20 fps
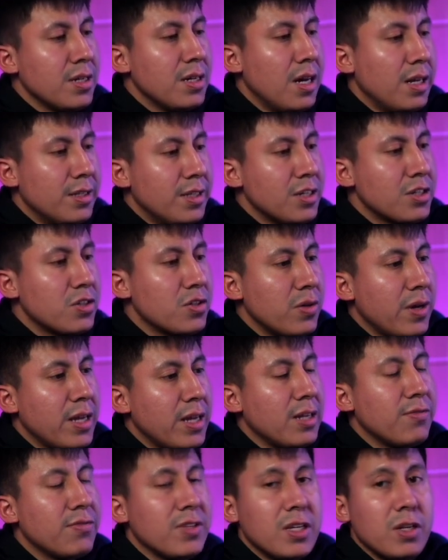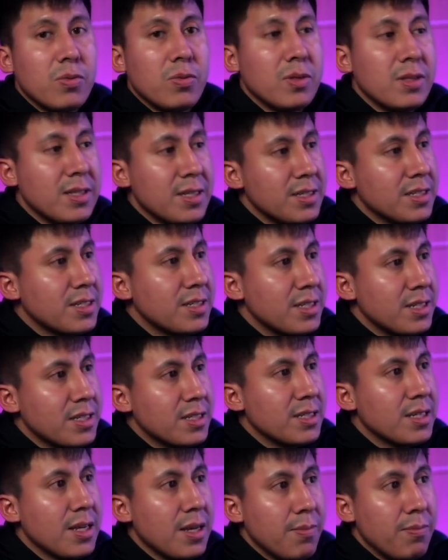additional N F T
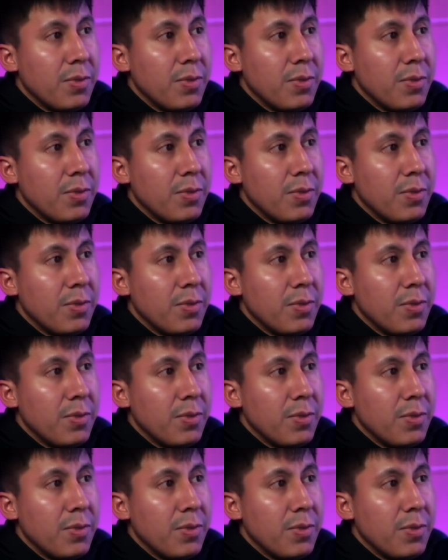releases.